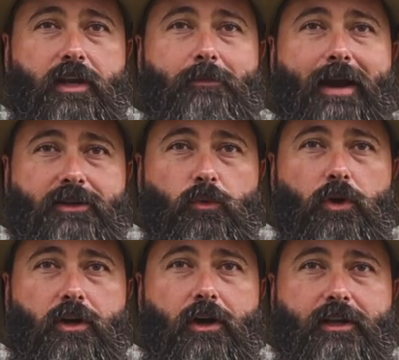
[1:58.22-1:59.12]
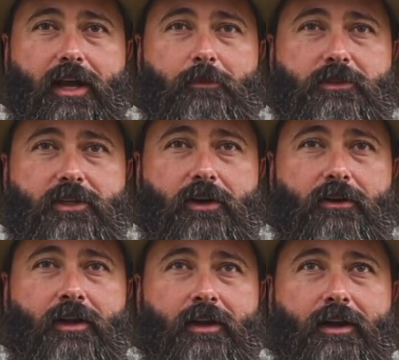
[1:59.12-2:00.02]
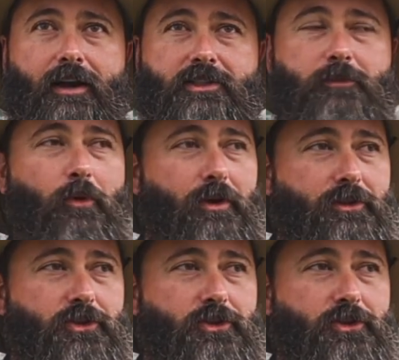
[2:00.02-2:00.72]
get back to work on campus here, supporting the